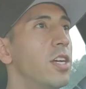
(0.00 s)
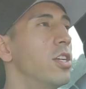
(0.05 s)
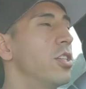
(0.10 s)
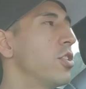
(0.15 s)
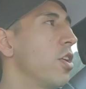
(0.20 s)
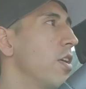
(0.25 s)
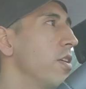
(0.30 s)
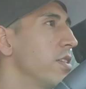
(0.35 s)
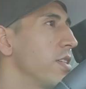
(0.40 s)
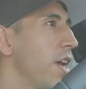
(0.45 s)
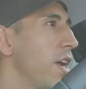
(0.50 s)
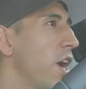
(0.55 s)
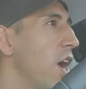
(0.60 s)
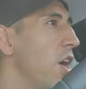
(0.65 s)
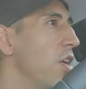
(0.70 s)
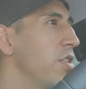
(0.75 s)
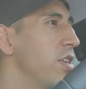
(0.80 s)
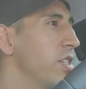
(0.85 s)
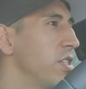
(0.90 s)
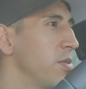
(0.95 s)
So I was like,
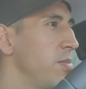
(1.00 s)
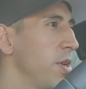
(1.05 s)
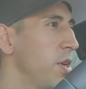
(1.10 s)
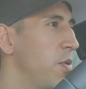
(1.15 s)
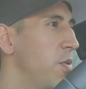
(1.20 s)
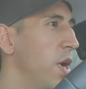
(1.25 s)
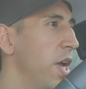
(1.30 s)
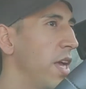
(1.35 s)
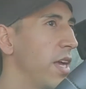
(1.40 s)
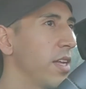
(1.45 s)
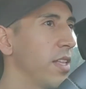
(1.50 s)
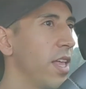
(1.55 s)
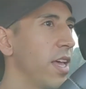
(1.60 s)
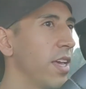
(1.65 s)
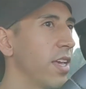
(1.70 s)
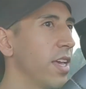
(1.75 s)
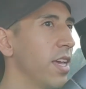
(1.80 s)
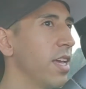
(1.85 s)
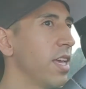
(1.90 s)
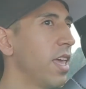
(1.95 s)
oh, this will be quick.
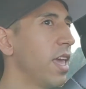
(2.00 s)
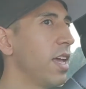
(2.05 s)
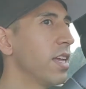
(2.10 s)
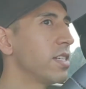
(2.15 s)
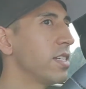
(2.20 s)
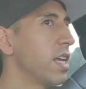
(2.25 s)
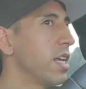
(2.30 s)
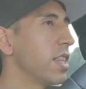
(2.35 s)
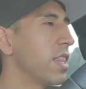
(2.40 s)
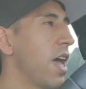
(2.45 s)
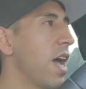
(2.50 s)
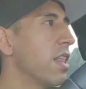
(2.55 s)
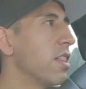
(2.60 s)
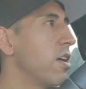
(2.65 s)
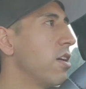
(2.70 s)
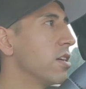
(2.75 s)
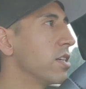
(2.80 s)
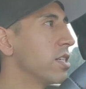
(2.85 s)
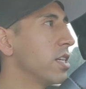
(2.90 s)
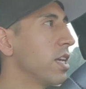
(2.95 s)
Like, it can't take that
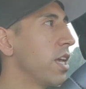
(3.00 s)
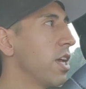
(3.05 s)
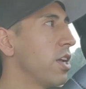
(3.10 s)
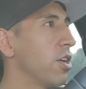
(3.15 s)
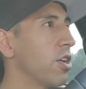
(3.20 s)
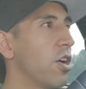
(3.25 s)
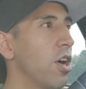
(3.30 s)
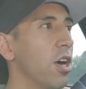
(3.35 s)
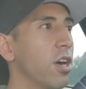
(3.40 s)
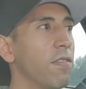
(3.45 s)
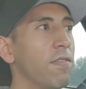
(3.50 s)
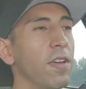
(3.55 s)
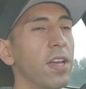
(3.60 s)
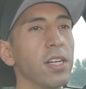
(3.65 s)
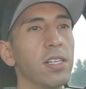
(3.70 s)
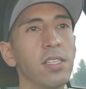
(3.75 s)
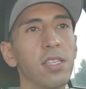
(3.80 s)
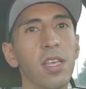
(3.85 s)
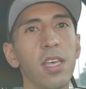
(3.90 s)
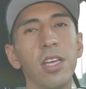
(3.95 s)
long to get your car
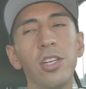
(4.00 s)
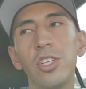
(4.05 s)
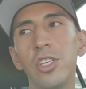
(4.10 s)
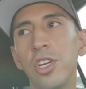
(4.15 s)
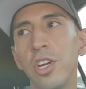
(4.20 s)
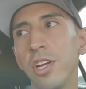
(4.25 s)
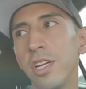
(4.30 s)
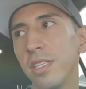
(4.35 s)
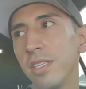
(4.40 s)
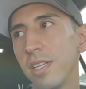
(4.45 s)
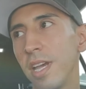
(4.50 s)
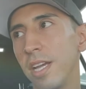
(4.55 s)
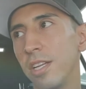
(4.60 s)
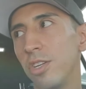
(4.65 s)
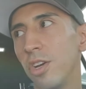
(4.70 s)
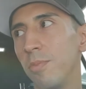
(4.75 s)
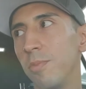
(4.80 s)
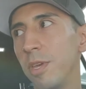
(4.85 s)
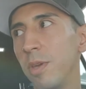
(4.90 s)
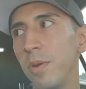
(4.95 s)
fixed. The insurance guy
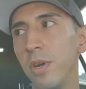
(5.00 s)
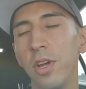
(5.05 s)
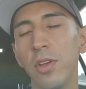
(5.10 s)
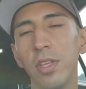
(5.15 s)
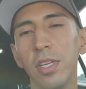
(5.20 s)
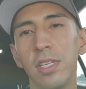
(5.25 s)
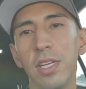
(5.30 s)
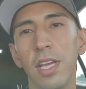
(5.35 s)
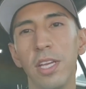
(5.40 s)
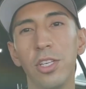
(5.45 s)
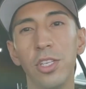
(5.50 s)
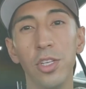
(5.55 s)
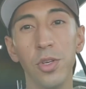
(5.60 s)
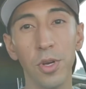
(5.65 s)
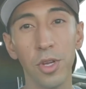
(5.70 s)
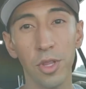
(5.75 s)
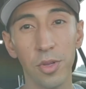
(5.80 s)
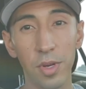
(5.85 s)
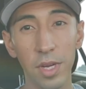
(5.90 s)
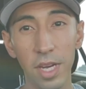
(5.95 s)
told me it would only take
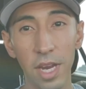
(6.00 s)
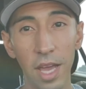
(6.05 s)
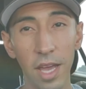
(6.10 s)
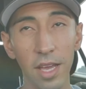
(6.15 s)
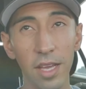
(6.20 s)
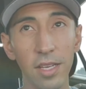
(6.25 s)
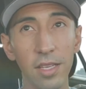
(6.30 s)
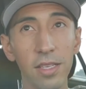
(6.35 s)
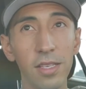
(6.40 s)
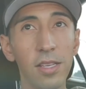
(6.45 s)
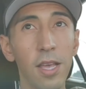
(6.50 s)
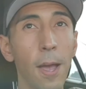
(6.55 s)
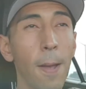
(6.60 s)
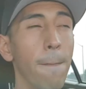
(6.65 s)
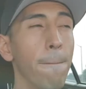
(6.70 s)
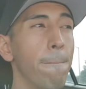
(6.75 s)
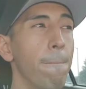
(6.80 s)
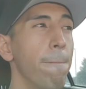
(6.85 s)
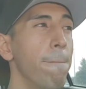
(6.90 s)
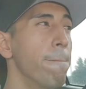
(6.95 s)
2 or 3 days.
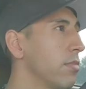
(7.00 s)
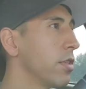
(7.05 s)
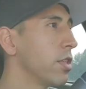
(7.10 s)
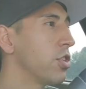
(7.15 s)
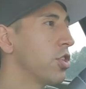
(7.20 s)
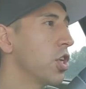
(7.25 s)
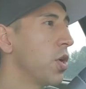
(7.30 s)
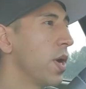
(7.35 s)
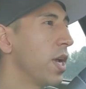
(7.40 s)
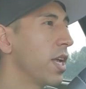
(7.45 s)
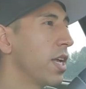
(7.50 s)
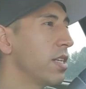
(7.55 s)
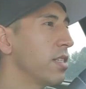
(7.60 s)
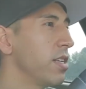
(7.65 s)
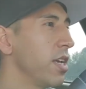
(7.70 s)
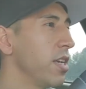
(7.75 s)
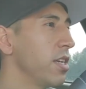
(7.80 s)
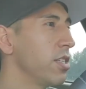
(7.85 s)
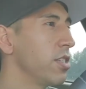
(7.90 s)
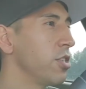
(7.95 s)
So I
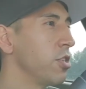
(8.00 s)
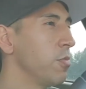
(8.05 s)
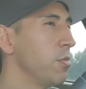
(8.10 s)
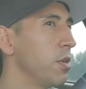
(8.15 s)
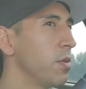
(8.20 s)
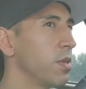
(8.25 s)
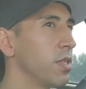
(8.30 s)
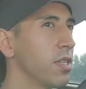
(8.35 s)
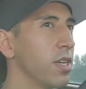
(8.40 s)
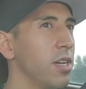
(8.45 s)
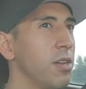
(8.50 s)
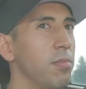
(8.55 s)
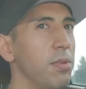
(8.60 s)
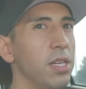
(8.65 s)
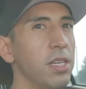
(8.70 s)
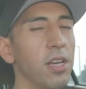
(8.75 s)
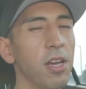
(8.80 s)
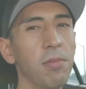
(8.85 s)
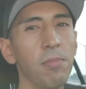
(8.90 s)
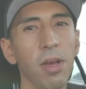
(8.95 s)
guess I assumed it was going to
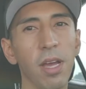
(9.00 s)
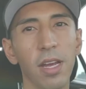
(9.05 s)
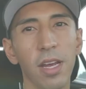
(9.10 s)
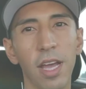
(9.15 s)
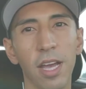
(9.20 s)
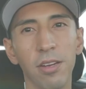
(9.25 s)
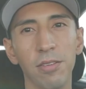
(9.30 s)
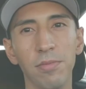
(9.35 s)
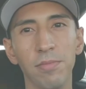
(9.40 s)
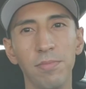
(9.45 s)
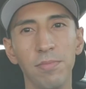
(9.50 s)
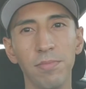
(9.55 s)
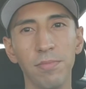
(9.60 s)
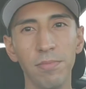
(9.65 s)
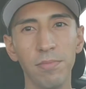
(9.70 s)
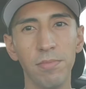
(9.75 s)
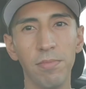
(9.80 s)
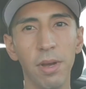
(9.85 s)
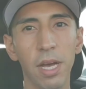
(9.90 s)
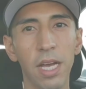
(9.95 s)
be done by now.
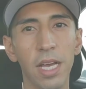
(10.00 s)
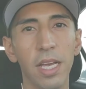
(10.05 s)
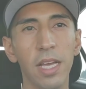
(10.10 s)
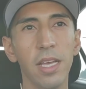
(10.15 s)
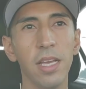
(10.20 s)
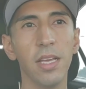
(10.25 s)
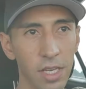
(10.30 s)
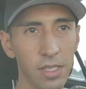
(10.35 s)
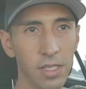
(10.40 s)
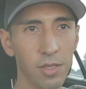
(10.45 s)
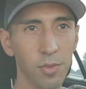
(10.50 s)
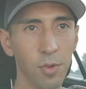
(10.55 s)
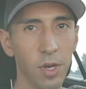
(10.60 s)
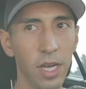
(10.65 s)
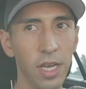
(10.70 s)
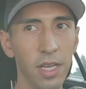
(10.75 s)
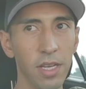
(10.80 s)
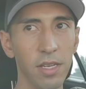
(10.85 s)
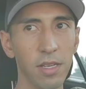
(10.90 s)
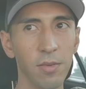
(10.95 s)
But it's
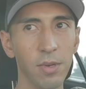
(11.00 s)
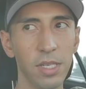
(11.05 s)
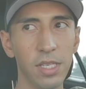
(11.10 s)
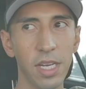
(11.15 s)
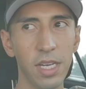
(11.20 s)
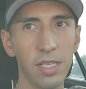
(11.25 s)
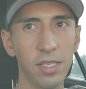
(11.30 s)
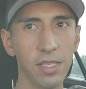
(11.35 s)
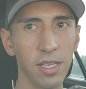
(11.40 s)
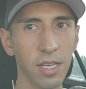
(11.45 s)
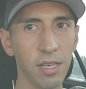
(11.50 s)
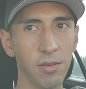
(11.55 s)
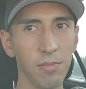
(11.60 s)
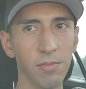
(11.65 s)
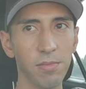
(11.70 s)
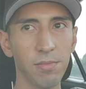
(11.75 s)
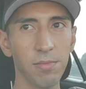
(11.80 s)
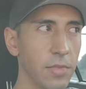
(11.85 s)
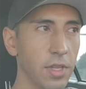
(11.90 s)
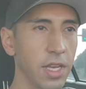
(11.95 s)
what day is it?
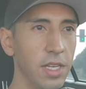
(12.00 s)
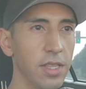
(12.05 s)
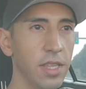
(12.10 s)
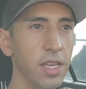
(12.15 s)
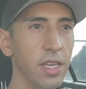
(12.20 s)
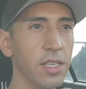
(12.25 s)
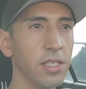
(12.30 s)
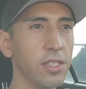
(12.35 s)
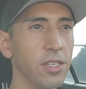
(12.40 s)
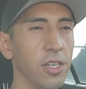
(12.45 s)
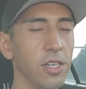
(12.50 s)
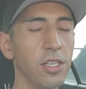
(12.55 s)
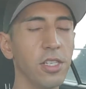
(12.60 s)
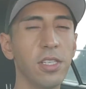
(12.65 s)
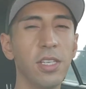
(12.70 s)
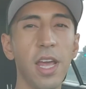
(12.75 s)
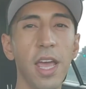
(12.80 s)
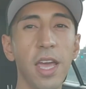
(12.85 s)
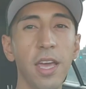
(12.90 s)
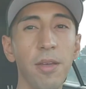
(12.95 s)
I think it's
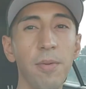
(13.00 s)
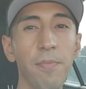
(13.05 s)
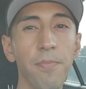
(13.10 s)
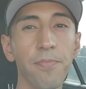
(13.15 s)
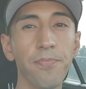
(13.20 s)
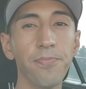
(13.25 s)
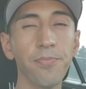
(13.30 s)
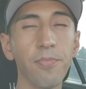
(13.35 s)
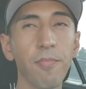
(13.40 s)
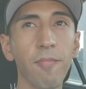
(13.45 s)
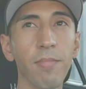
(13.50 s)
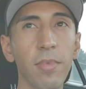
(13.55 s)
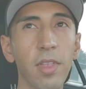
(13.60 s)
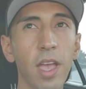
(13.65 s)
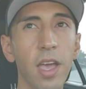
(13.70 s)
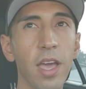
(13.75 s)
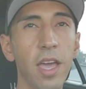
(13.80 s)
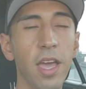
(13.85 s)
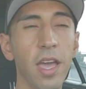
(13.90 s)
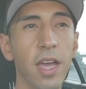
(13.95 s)
Thursday.
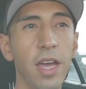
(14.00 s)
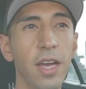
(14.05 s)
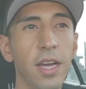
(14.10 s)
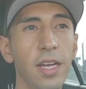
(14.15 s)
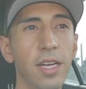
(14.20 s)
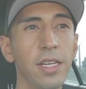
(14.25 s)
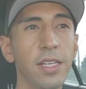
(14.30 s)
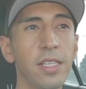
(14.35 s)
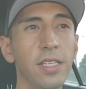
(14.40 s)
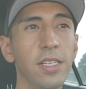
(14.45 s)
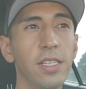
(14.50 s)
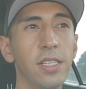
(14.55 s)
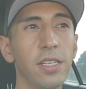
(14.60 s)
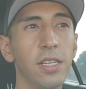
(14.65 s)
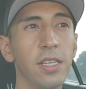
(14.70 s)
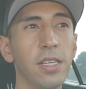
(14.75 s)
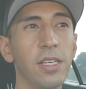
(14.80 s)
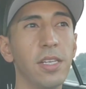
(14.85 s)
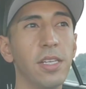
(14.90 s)
And